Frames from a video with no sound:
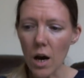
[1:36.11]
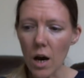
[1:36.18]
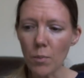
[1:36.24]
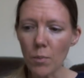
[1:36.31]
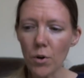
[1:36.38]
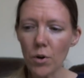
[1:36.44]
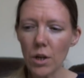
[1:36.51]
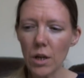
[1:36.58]
I
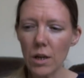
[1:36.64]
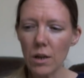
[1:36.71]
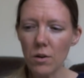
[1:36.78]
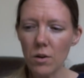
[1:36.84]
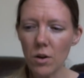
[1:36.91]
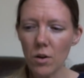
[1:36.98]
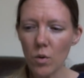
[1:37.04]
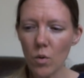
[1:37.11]
put
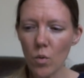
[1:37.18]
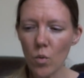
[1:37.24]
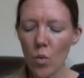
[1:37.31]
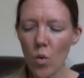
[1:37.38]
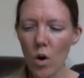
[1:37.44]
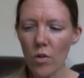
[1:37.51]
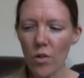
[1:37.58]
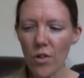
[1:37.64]
in
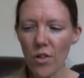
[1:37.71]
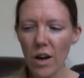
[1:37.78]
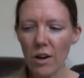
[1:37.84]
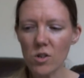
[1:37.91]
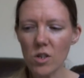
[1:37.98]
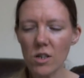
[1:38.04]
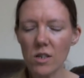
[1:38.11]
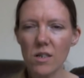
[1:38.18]

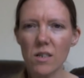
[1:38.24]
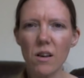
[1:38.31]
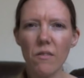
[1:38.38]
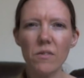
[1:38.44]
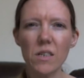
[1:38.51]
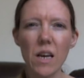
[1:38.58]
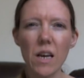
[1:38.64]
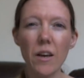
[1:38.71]

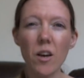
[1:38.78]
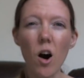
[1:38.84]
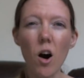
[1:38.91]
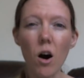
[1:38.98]
1078